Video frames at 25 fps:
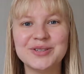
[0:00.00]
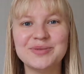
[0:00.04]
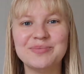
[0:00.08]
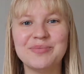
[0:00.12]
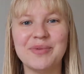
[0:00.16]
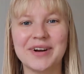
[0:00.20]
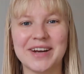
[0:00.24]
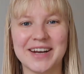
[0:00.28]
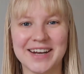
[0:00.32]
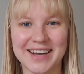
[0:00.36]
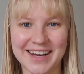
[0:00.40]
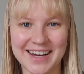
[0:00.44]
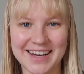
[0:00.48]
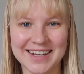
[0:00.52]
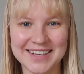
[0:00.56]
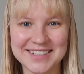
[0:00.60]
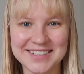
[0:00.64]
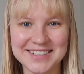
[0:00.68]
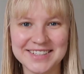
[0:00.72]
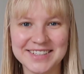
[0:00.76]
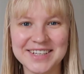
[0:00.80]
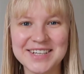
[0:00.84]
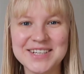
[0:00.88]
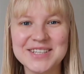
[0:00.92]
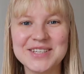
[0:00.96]
Morning
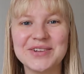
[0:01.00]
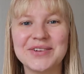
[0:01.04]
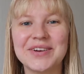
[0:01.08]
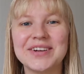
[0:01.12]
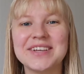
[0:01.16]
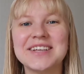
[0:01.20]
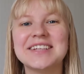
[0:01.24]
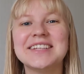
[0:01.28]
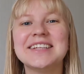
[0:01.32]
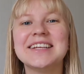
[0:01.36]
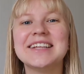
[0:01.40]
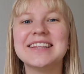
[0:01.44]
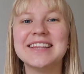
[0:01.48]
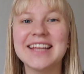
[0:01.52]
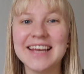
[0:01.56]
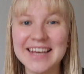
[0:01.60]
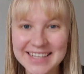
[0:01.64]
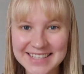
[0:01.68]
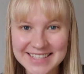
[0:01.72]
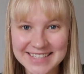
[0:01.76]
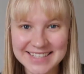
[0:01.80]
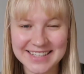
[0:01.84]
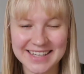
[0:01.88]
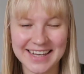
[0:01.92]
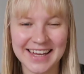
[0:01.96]
guys, it's already the
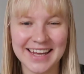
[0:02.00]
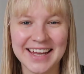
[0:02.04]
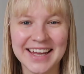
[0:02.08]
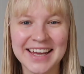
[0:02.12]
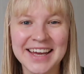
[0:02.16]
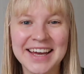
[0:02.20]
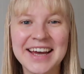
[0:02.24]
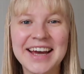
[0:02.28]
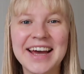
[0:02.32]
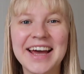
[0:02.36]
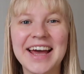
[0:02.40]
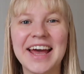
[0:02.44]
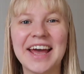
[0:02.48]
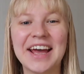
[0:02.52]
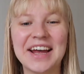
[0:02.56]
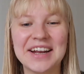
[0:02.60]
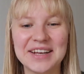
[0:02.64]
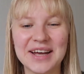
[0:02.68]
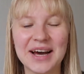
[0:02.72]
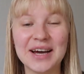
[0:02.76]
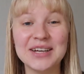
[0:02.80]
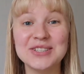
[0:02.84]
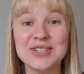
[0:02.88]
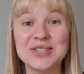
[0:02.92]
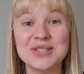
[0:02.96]
next day,
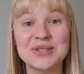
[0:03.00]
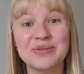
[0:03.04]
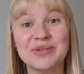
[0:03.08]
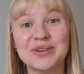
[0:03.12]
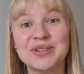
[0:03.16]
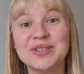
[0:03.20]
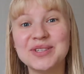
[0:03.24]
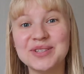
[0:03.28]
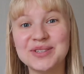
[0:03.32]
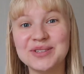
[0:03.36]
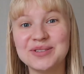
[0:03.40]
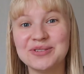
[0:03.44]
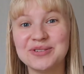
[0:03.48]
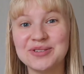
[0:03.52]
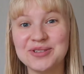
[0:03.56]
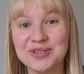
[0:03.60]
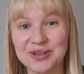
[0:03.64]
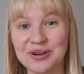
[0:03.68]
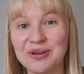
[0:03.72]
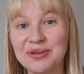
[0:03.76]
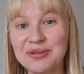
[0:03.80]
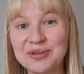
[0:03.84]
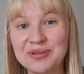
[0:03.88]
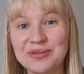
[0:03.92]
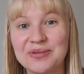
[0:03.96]
and I just wanted to
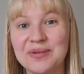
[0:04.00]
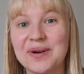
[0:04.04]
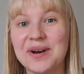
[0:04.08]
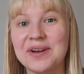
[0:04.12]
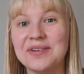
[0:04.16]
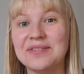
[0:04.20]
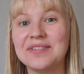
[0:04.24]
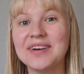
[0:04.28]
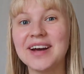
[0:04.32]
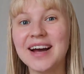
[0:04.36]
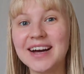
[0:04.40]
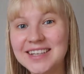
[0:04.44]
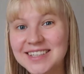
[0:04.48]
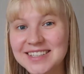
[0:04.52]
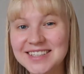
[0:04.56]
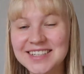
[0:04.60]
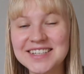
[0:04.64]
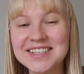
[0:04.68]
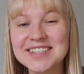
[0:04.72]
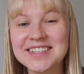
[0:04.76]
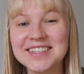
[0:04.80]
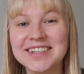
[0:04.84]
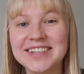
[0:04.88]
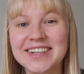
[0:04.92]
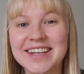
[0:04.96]
show you what I've got
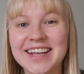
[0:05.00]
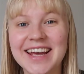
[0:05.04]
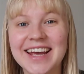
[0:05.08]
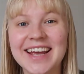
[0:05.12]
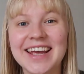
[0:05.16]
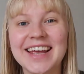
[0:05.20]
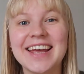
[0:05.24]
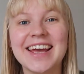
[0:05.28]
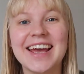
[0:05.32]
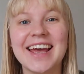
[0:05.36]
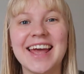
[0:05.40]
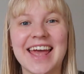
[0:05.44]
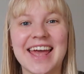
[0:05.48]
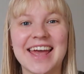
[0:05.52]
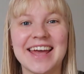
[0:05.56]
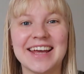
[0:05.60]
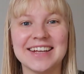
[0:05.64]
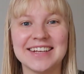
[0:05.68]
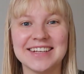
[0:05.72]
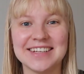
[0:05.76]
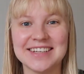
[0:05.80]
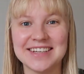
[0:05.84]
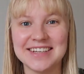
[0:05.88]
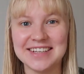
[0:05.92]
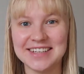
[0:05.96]
yesterday,
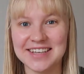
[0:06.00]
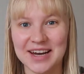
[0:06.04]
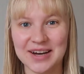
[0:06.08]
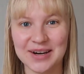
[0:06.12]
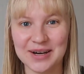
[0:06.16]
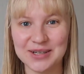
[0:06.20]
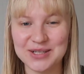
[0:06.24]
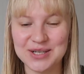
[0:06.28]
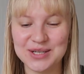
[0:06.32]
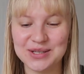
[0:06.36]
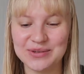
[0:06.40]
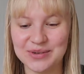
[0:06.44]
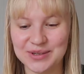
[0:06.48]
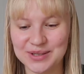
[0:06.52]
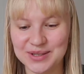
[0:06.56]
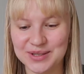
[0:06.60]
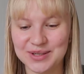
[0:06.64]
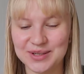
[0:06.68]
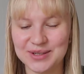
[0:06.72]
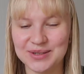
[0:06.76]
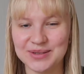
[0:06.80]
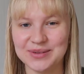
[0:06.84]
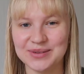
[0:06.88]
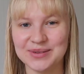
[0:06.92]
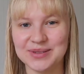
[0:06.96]
and yeah, just
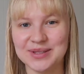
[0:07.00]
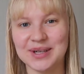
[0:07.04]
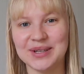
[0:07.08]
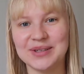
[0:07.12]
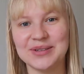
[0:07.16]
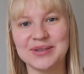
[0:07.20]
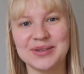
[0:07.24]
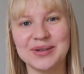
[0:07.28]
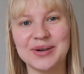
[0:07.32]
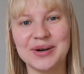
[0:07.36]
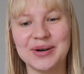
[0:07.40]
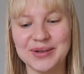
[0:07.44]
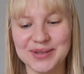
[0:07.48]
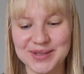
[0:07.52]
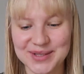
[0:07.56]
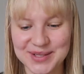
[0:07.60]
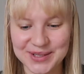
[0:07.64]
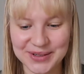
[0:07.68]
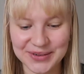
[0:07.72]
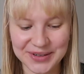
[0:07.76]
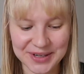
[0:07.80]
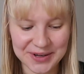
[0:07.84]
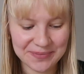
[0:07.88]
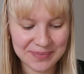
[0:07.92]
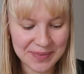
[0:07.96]
wanted to tell you the whole
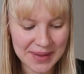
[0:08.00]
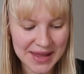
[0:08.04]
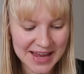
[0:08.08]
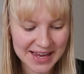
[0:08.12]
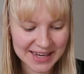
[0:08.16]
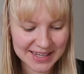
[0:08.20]
story.